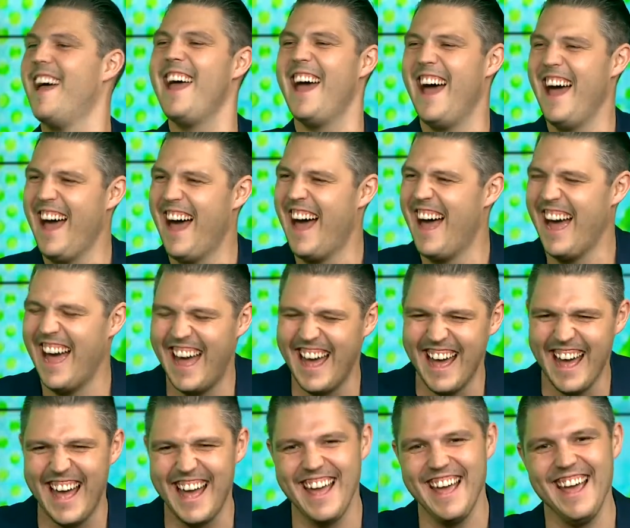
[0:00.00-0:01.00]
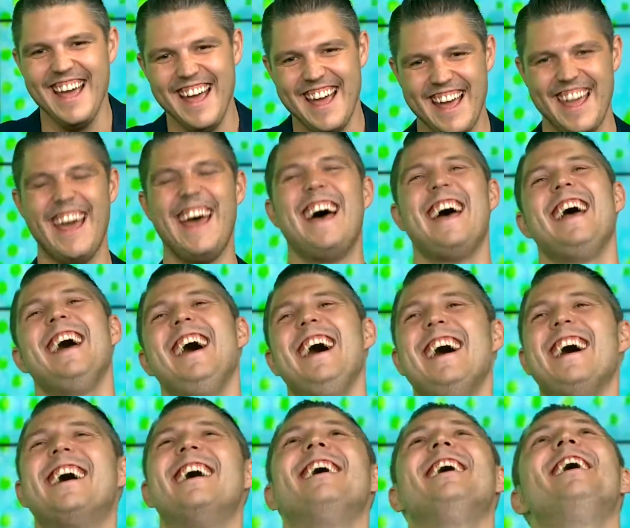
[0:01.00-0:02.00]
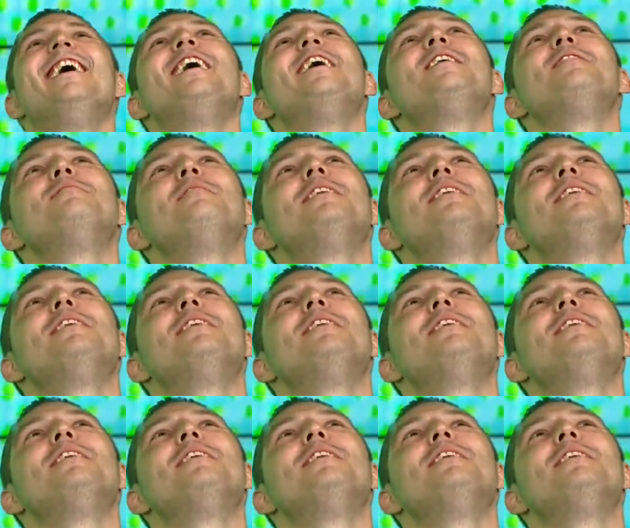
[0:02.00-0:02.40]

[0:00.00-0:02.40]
Yeah, I know. Wouldn't you like to have 20 of those?